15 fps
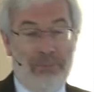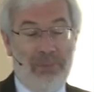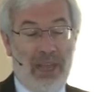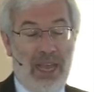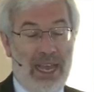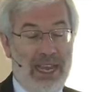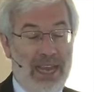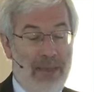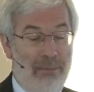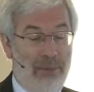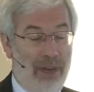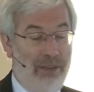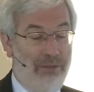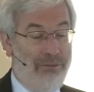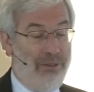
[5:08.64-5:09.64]
a number
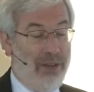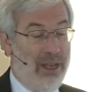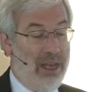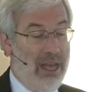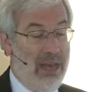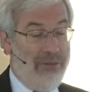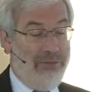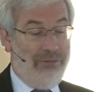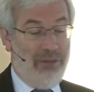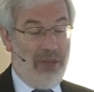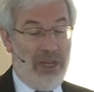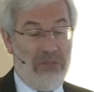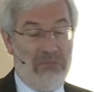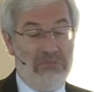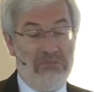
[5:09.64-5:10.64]

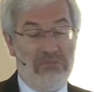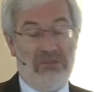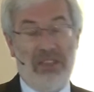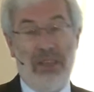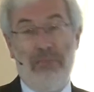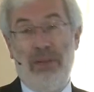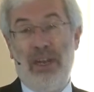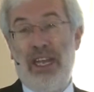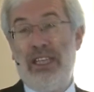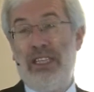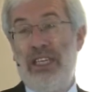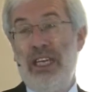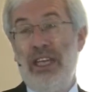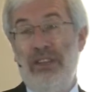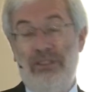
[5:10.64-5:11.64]
of simple
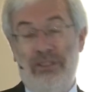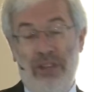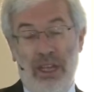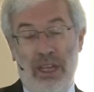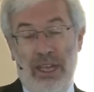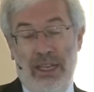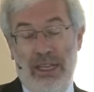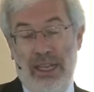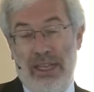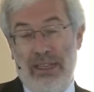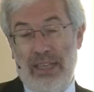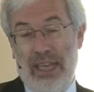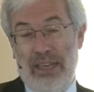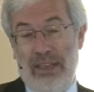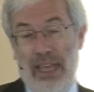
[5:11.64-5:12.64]
ideas
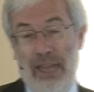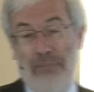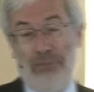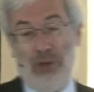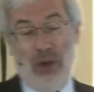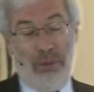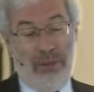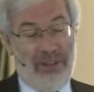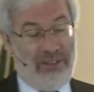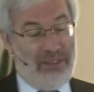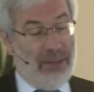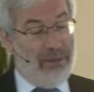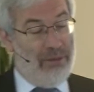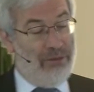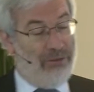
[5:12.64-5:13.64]
and probably
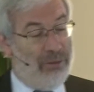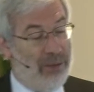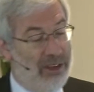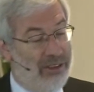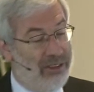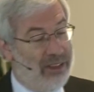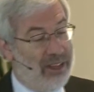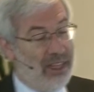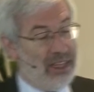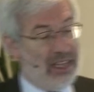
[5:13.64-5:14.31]
some information that